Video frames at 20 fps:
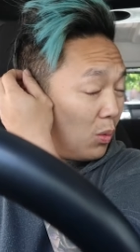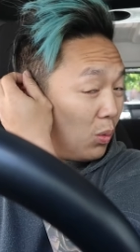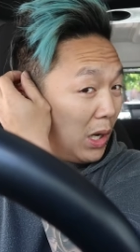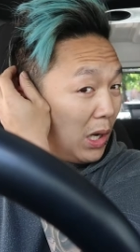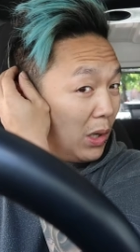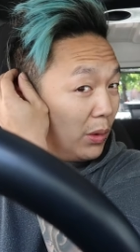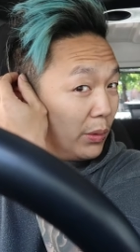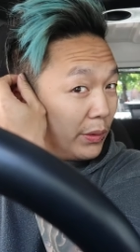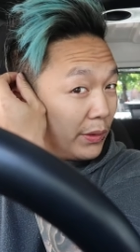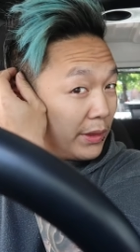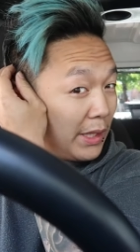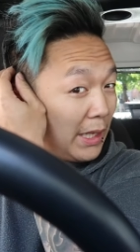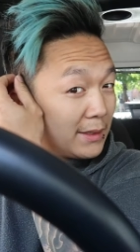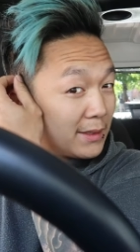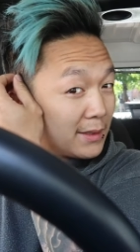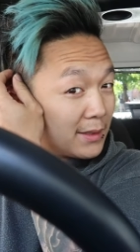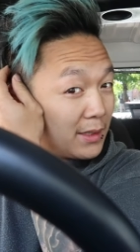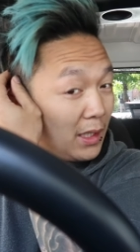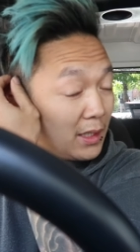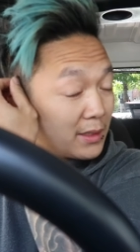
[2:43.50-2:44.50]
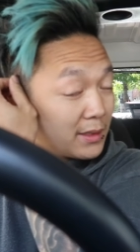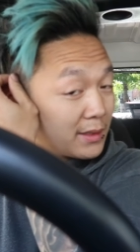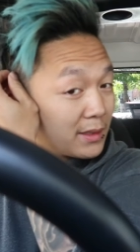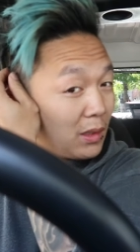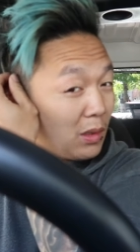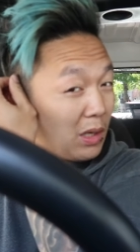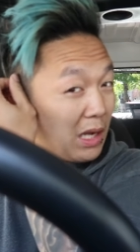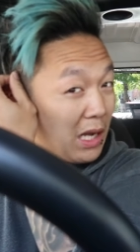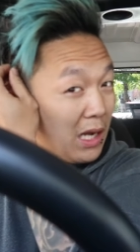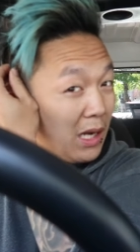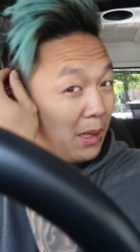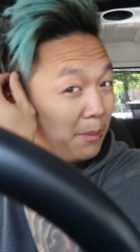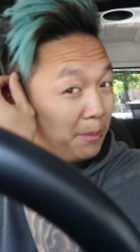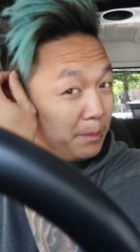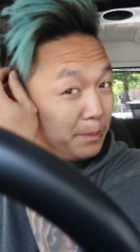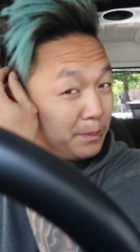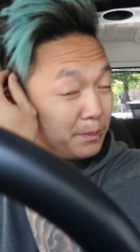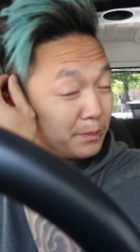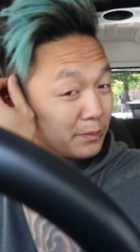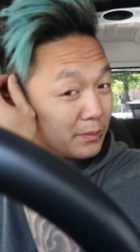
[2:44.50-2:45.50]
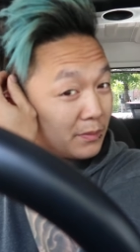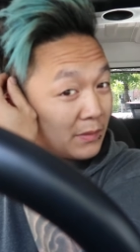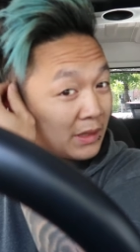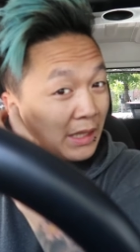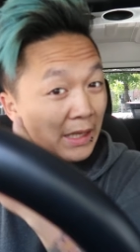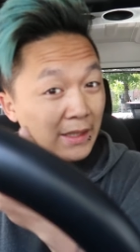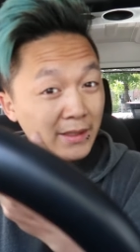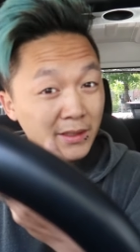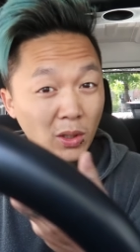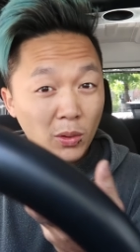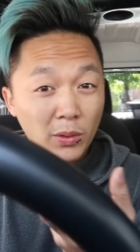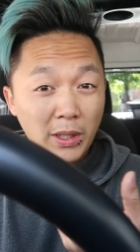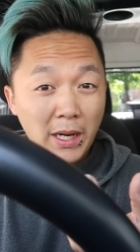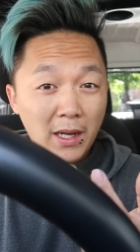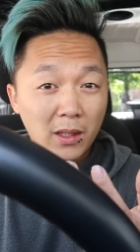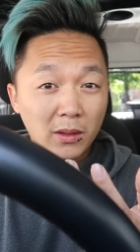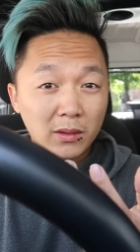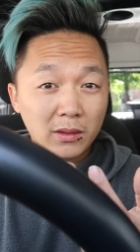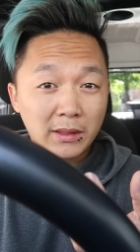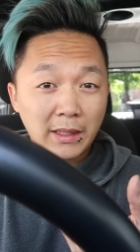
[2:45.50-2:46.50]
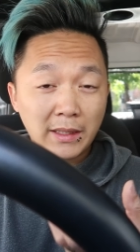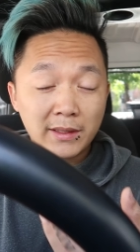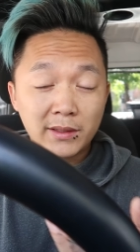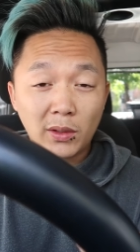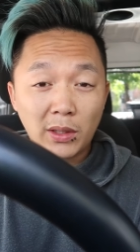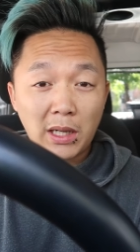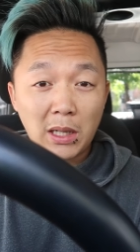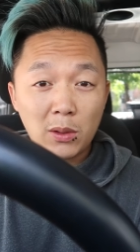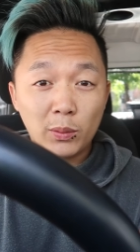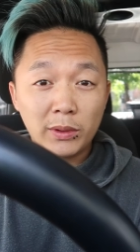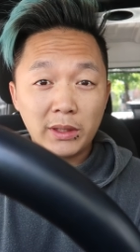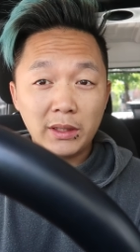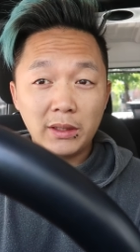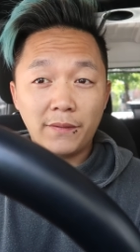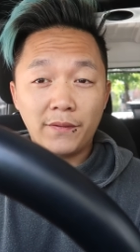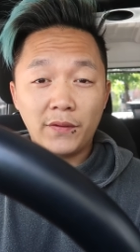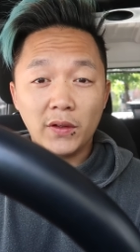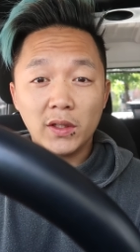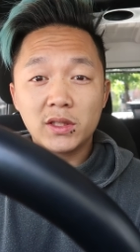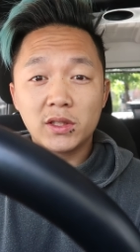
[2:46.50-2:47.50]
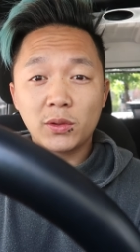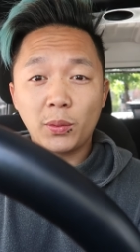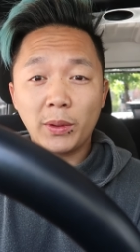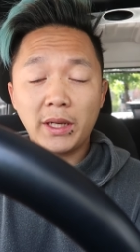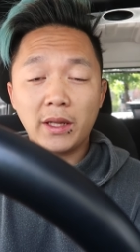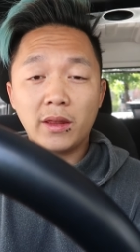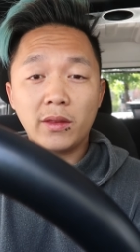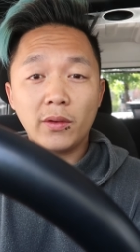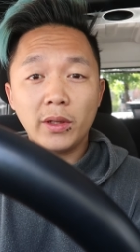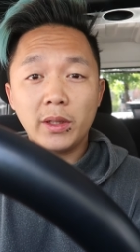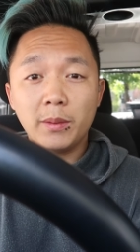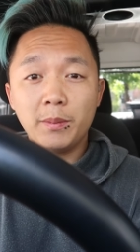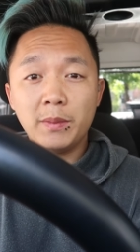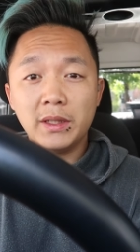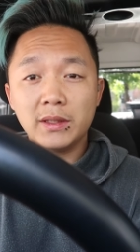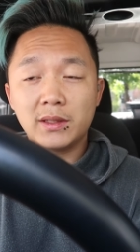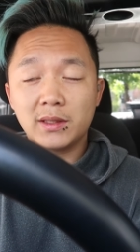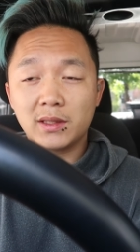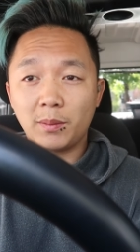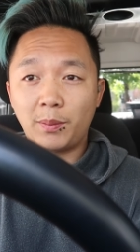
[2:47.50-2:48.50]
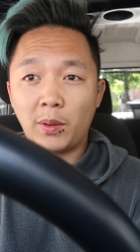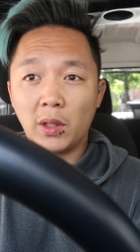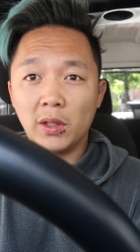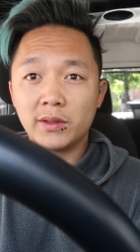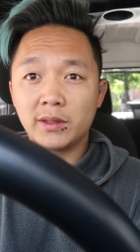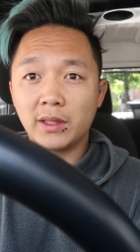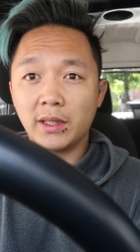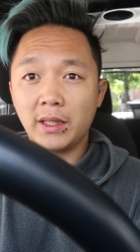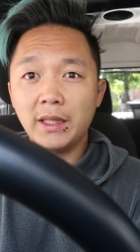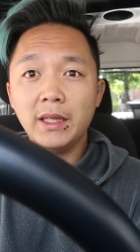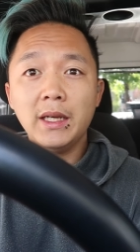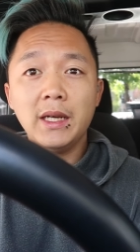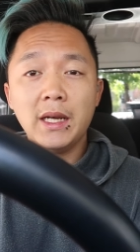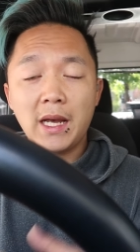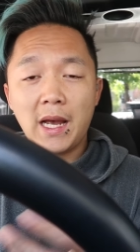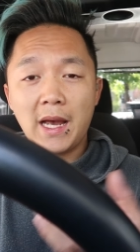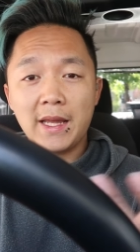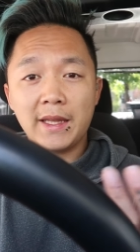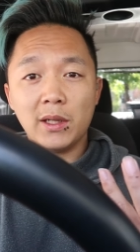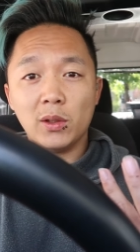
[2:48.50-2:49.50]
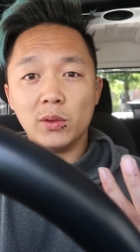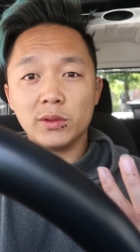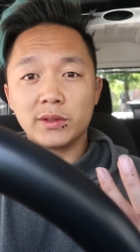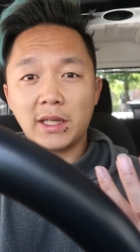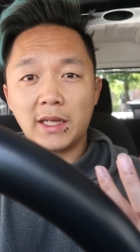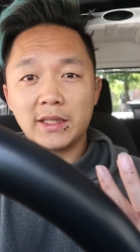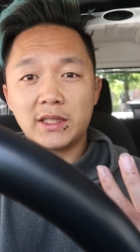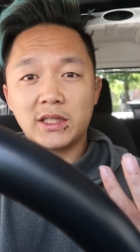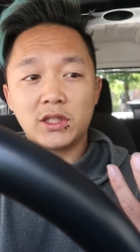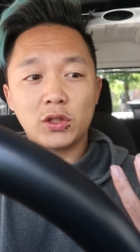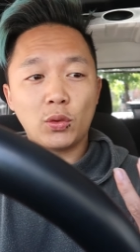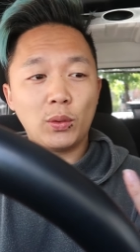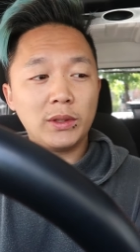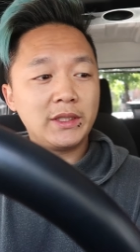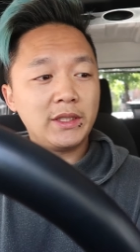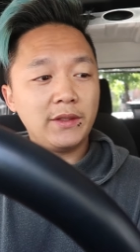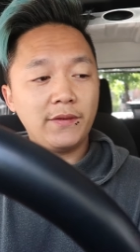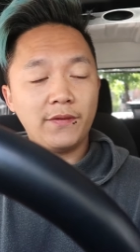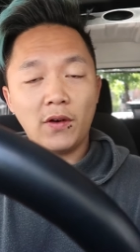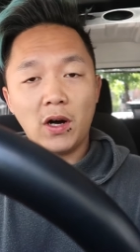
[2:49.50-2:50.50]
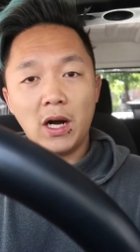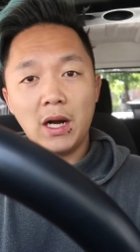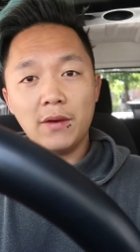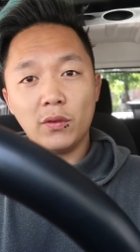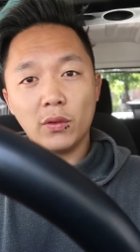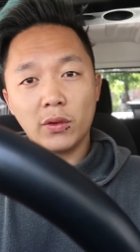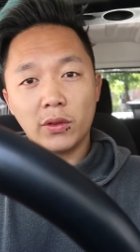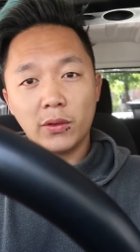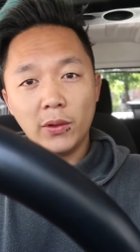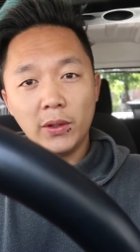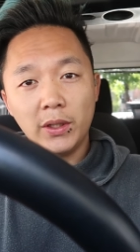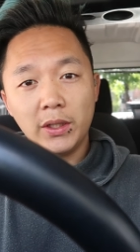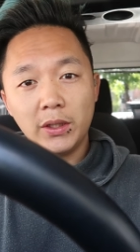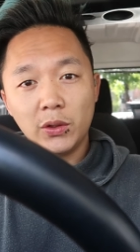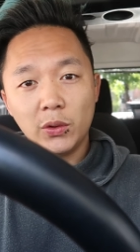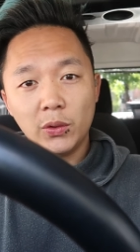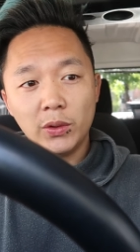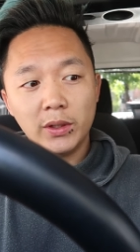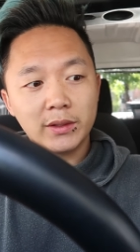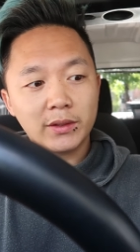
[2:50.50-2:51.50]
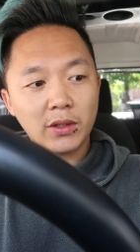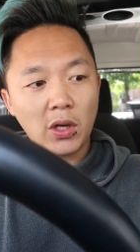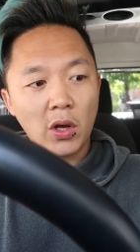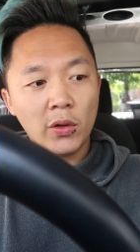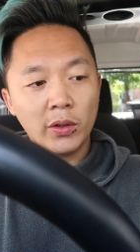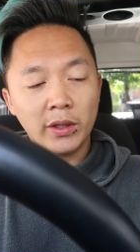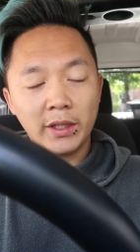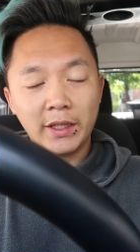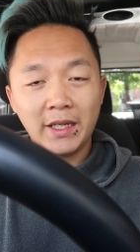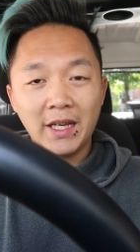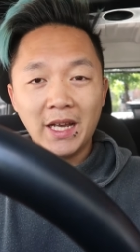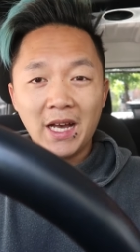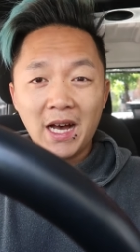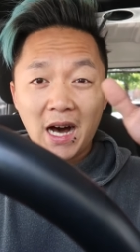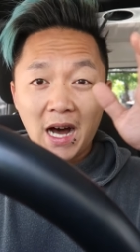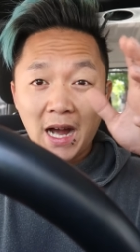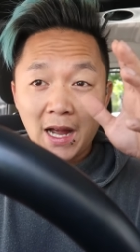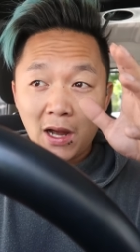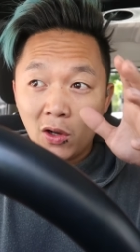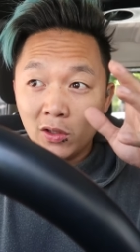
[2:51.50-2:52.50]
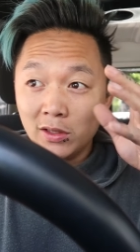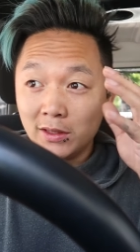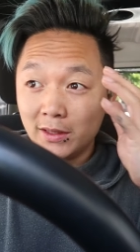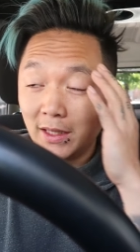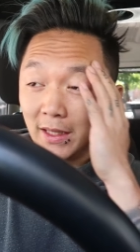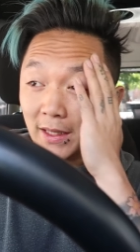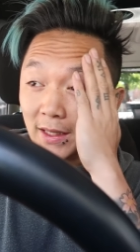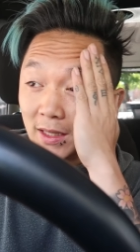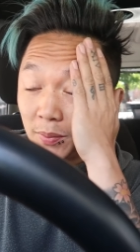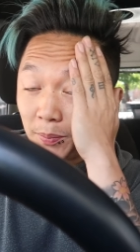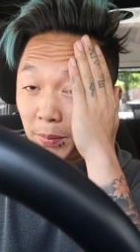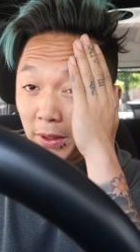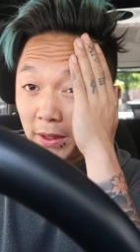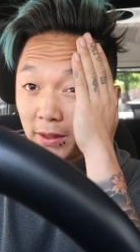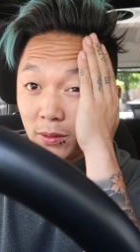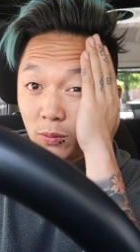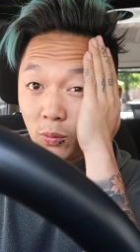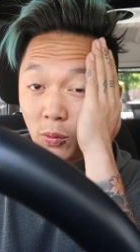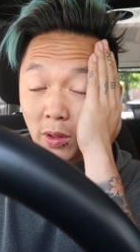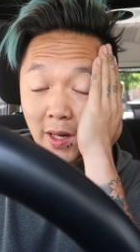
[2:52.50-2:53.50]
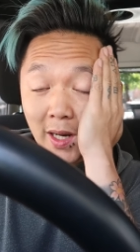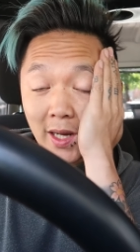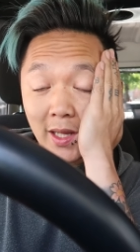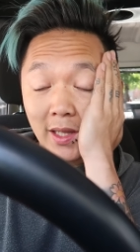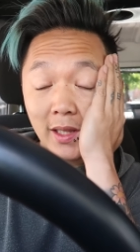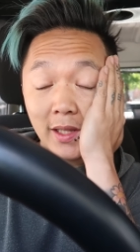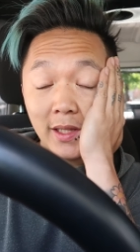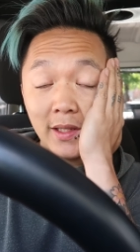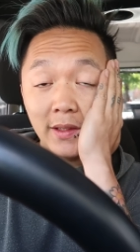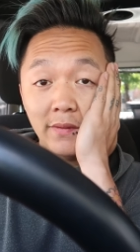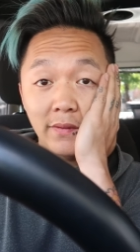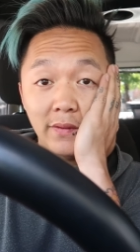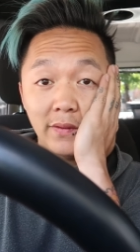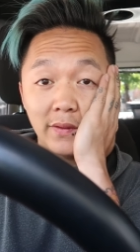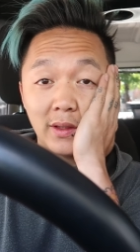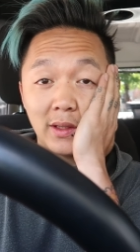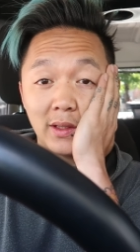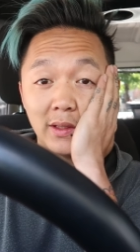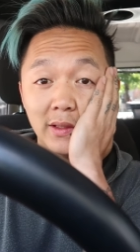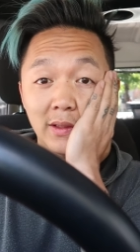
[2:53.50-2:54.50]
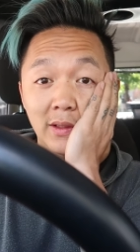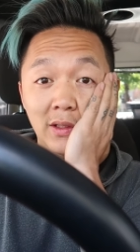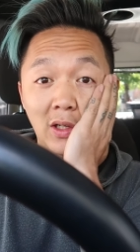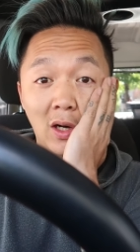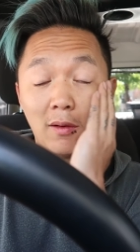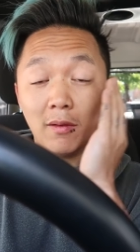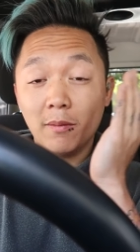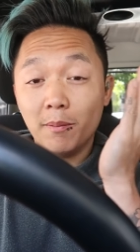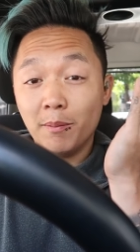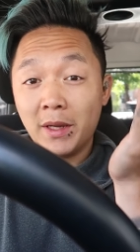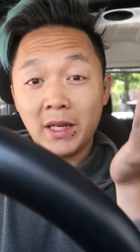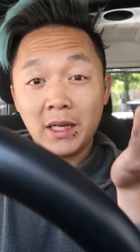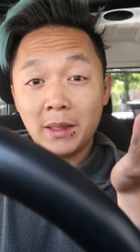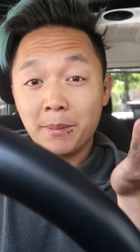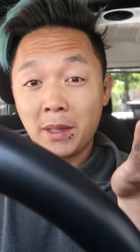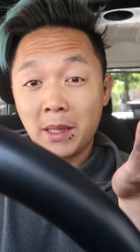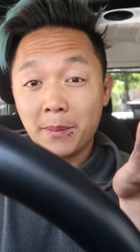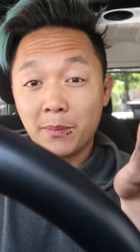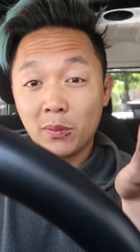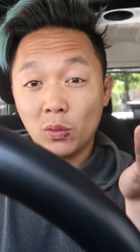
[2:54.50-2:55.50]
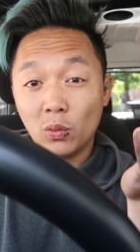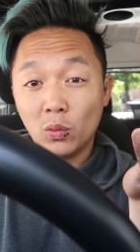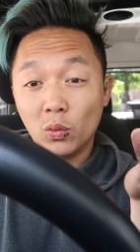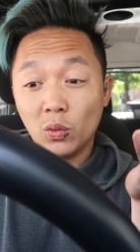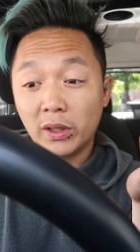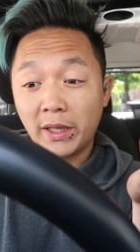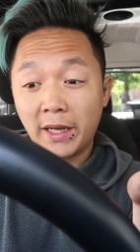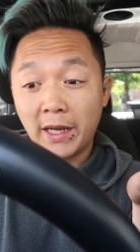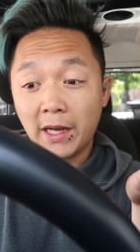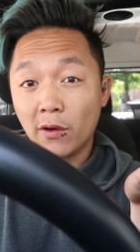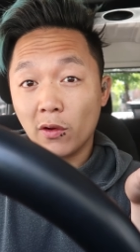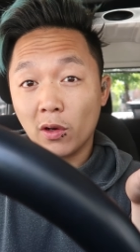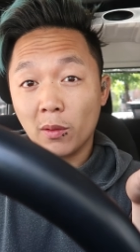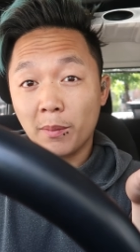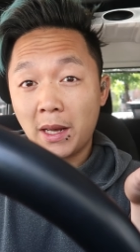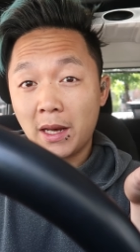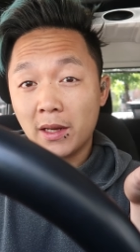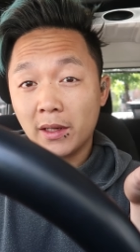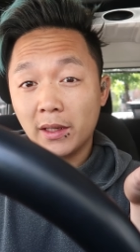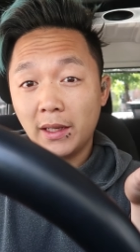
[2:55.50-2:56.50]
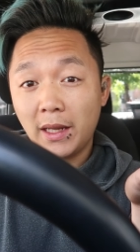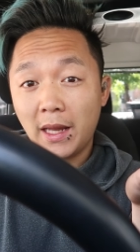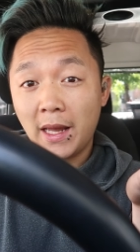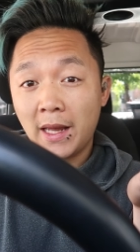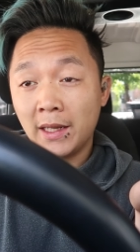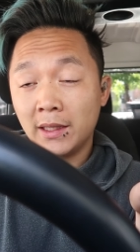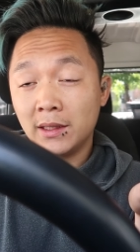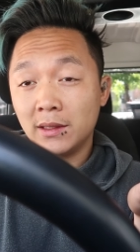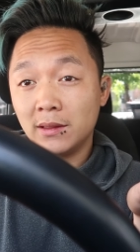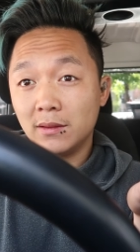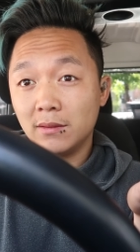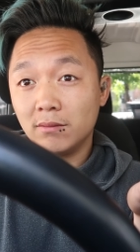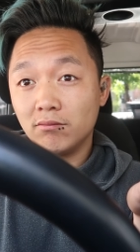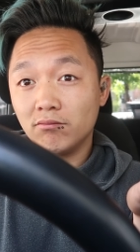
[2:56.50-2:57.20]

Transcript: Well, that sucks. Um, they sold out. They sold out within the first 20, 30 minutes supposedly, and there was like 25 or 30 units only. I honestly expected where I live, not many people will care about it, and